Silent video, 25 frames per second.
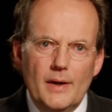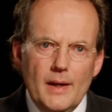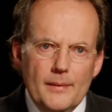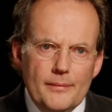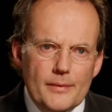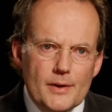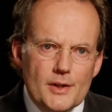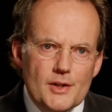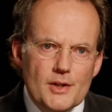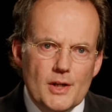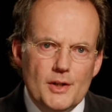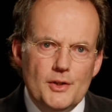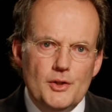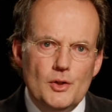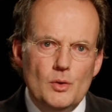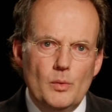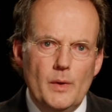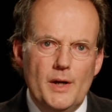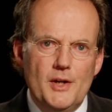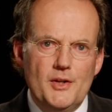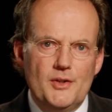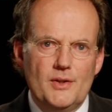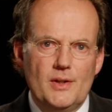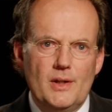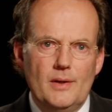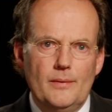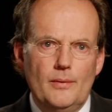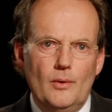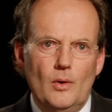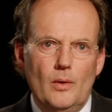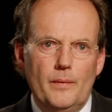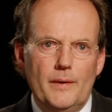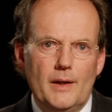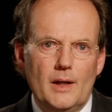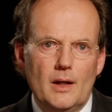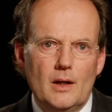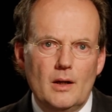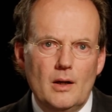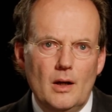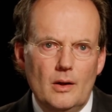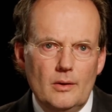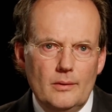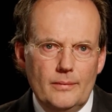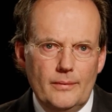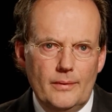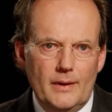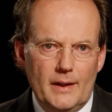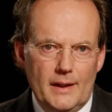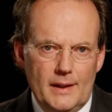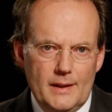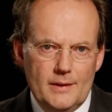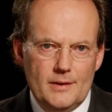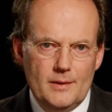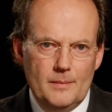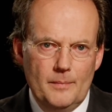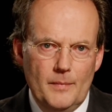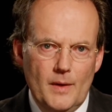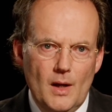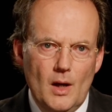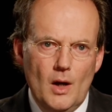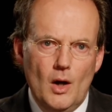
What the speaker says: every situation involving a conflict,